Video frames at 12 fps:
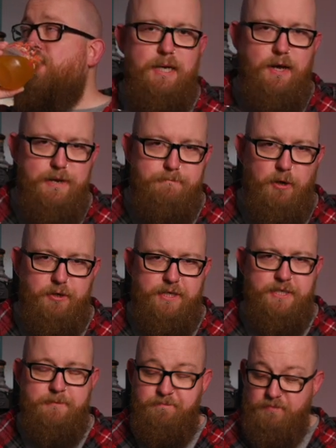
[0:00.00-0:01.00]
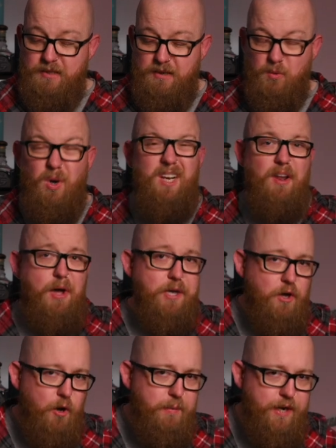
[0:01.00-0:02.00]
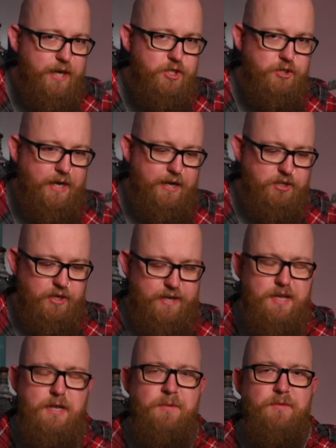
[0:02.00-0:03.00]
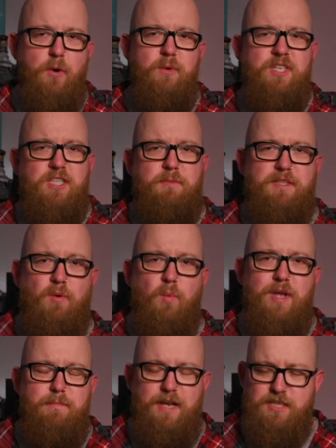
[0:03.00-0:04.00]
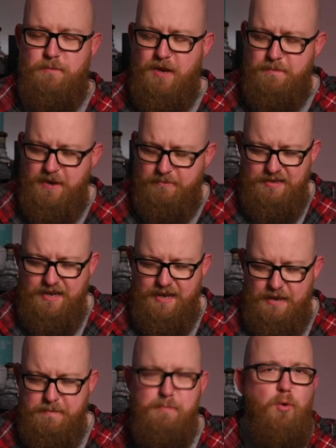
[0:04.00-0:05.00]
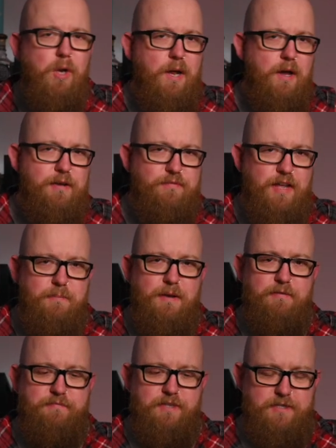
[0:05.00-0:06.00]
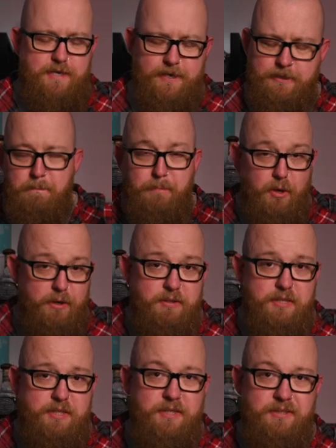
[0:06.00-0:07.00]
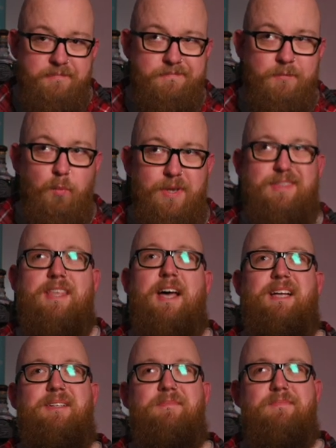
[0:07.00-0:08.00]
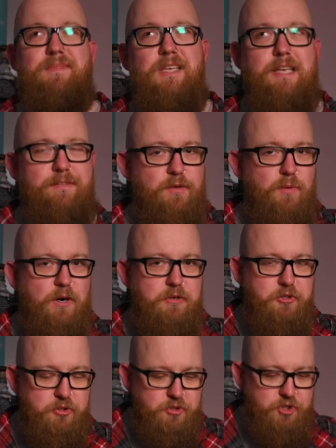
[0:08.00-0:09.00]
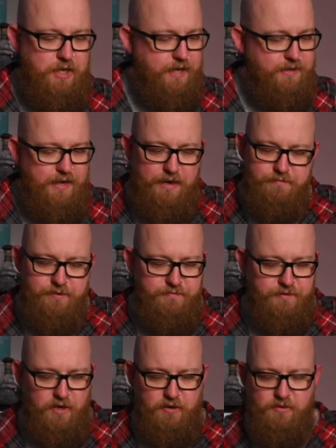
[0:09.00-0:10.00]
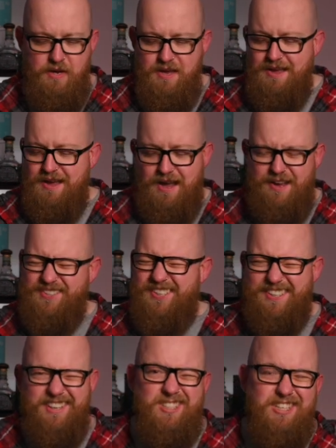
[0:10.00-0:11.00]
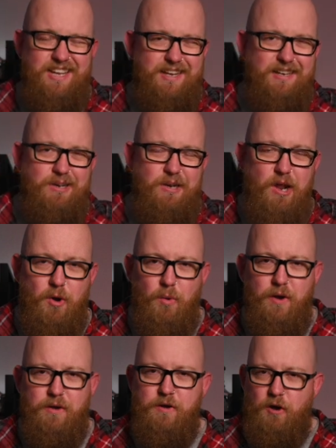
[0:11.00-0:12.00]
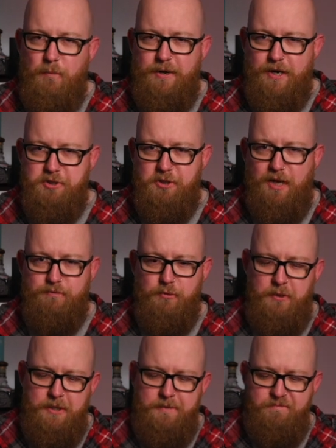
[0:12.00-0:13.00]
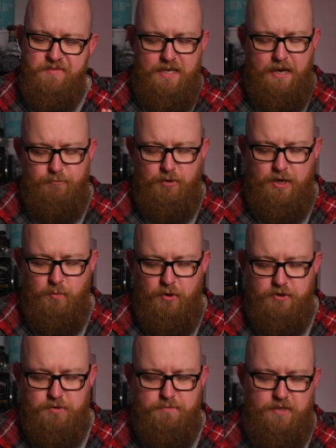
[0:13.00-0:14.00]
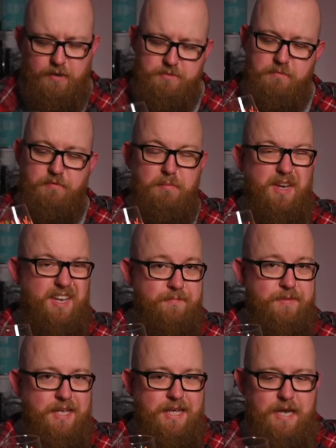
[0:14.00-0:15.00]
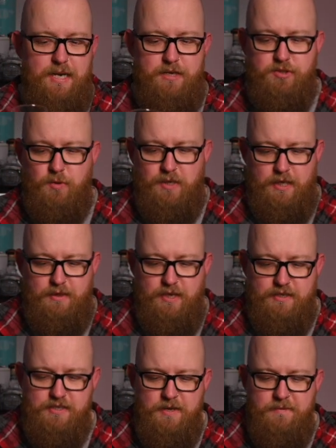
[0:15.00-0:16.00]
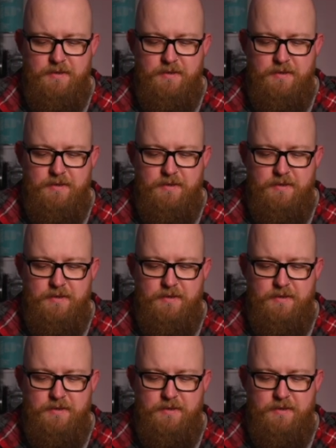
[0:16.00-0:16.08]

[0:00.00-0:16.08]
Light bodied, quite light carbonation actually. Always expect a wheat beer to be a bit, yeah, a bit more lively, a bit fizzier. But with that, if you are just chilling, having a few, actually I think that lower carbonation level can really work sometimes. And for me, it is doing in this.